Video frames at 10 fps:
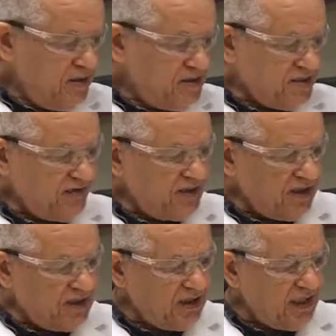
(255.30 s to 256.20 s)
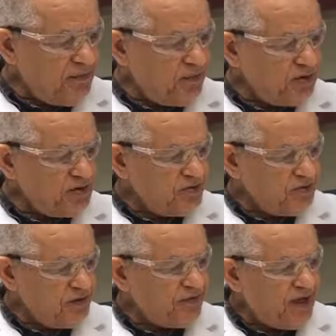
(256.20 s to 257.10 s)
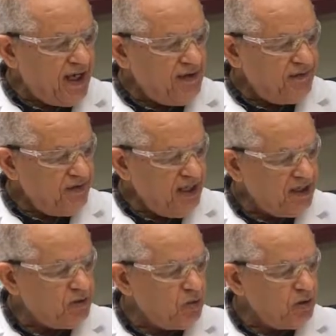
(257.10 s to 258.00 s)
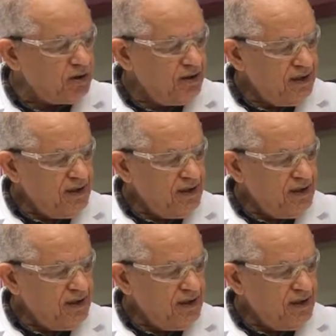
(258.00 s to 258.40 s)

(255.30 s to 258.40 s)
739.25 equal